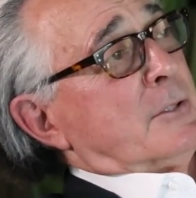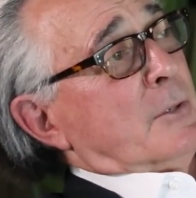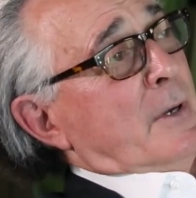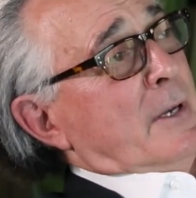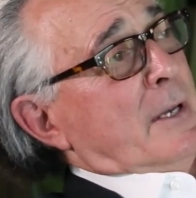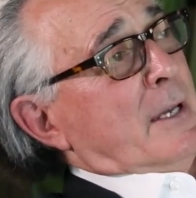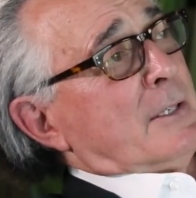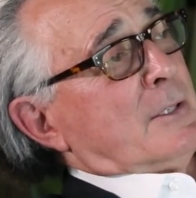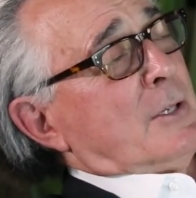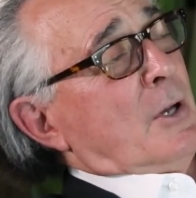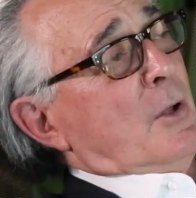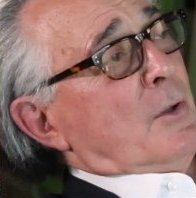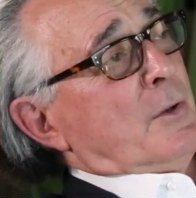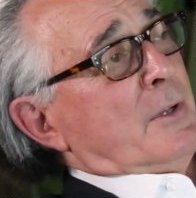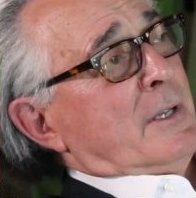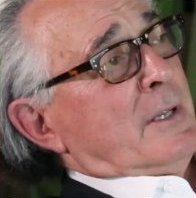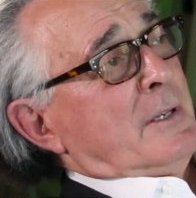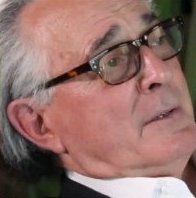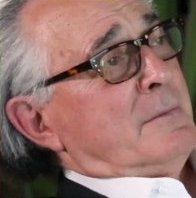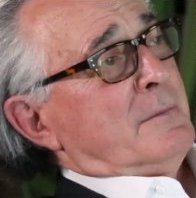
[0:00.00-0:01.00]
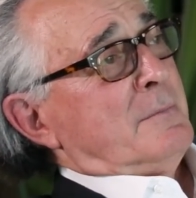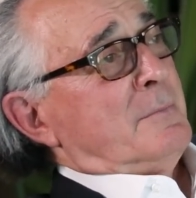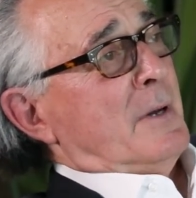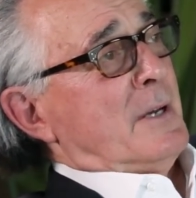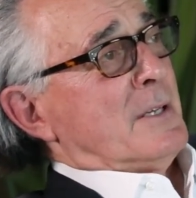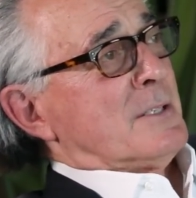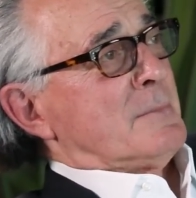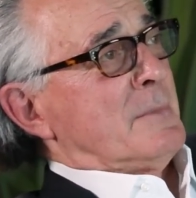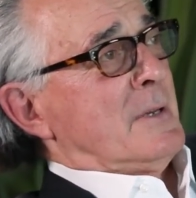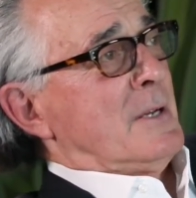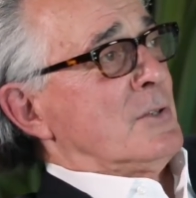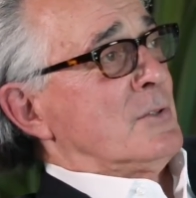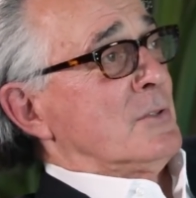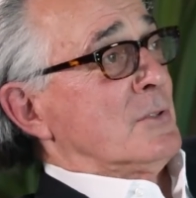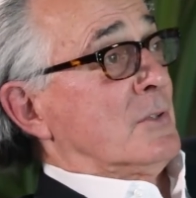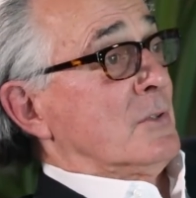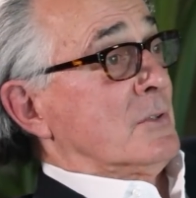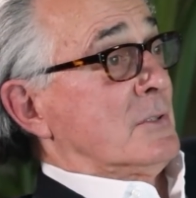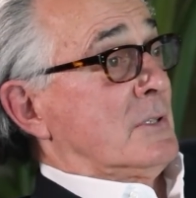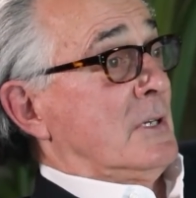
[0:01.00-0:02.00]
so I got called in by his manager
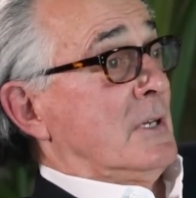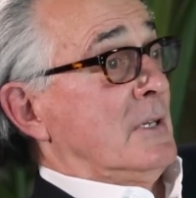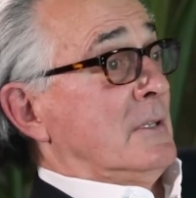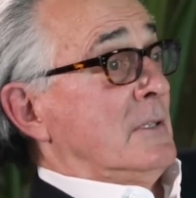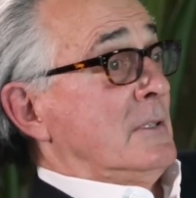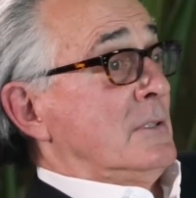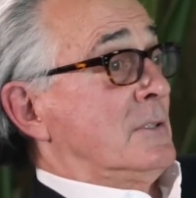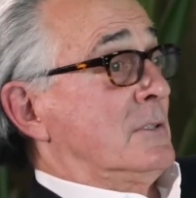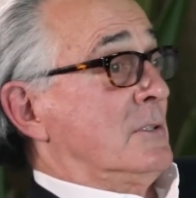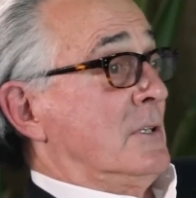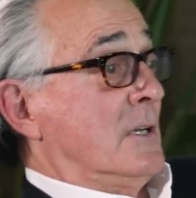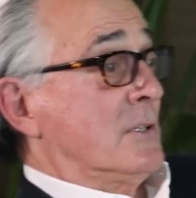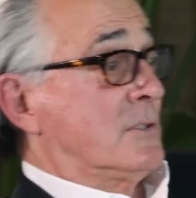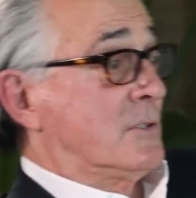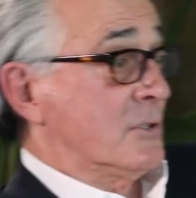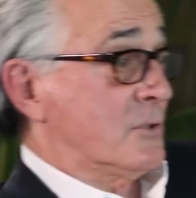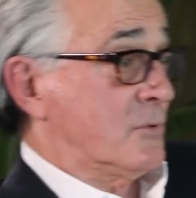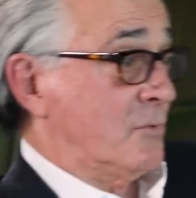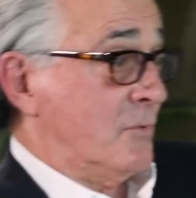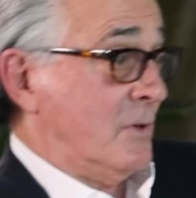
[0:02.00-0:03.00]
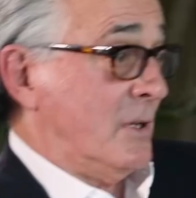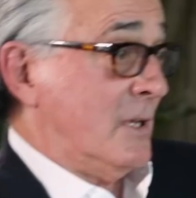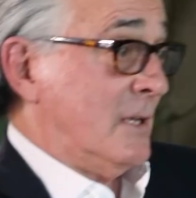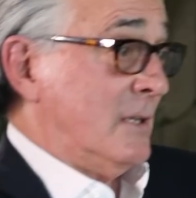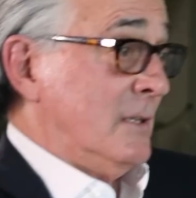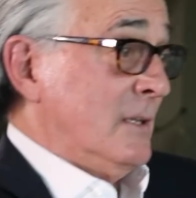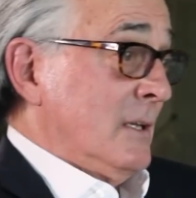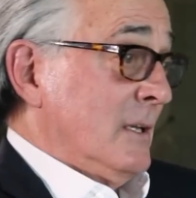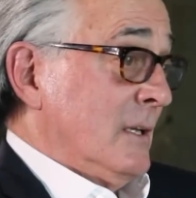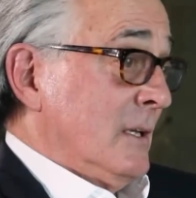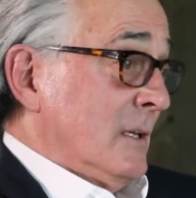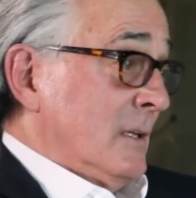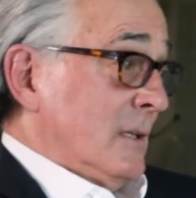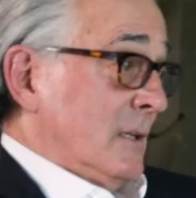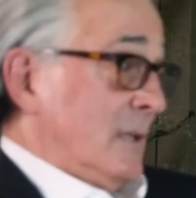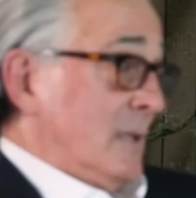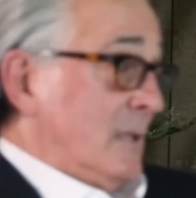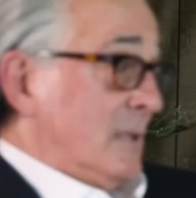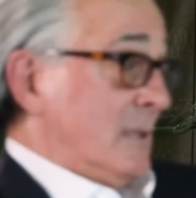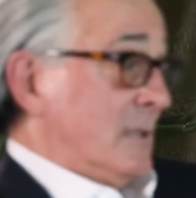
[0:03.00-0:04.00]
and goes, "Hey, these shots just ran,
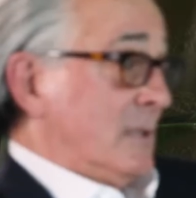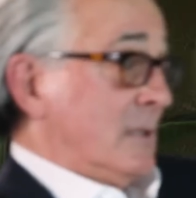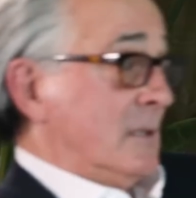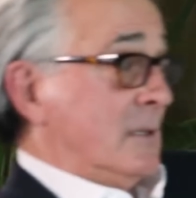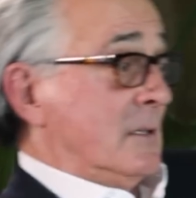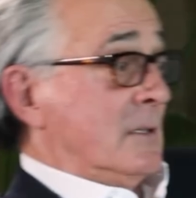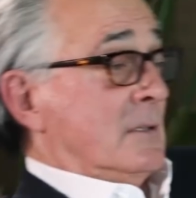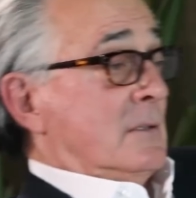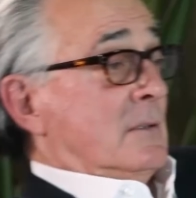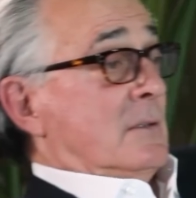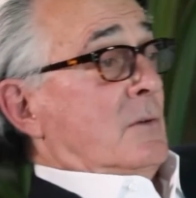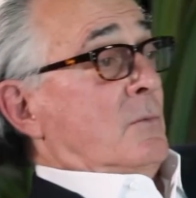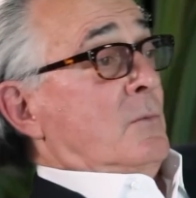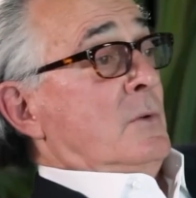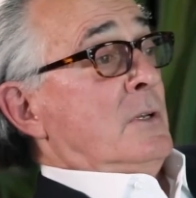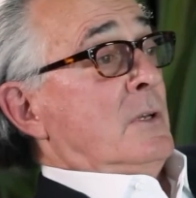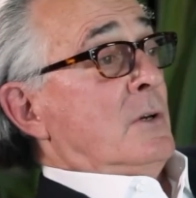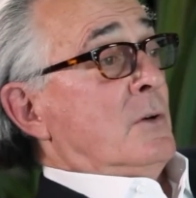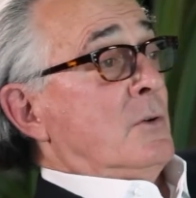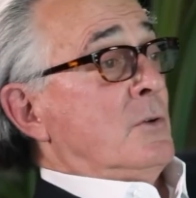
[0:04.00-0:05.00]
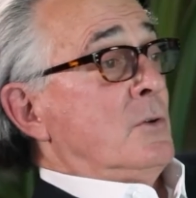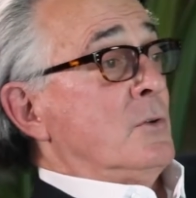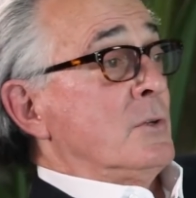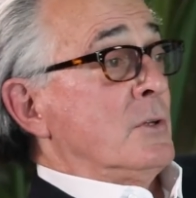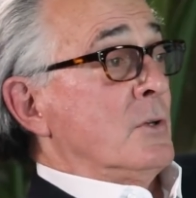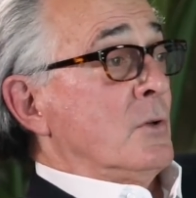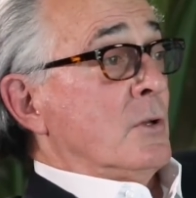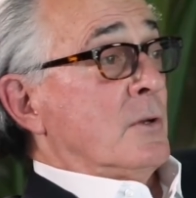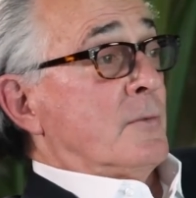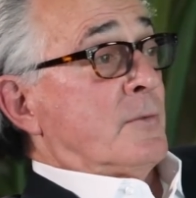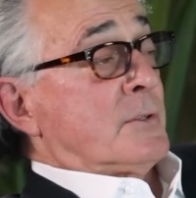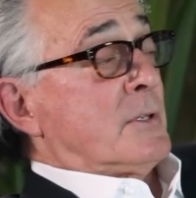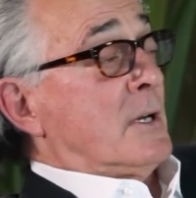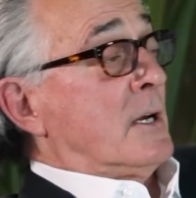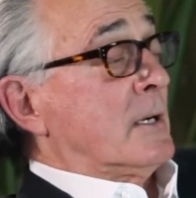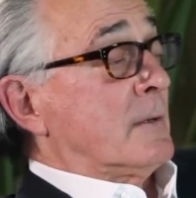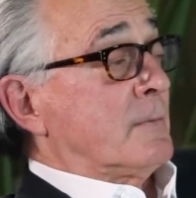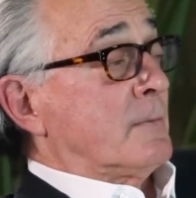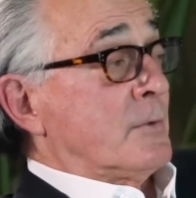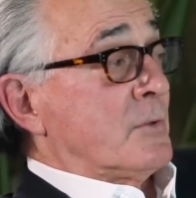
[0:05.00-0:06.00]
and uh, we know you're the only
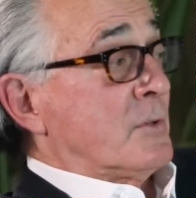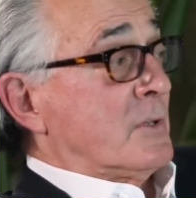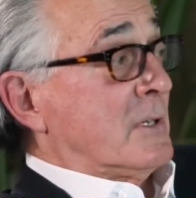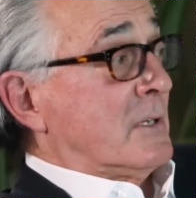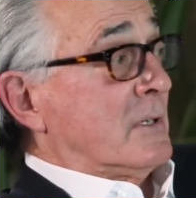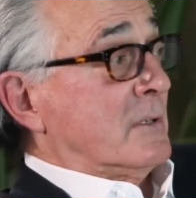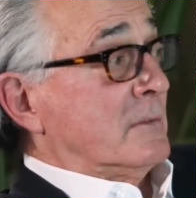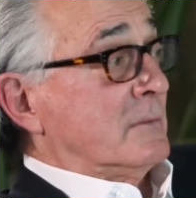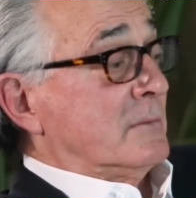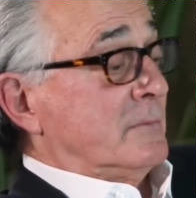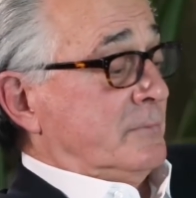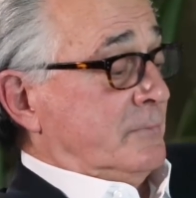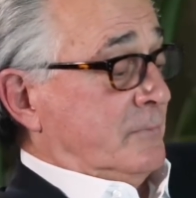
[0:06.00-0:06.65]
photographer there.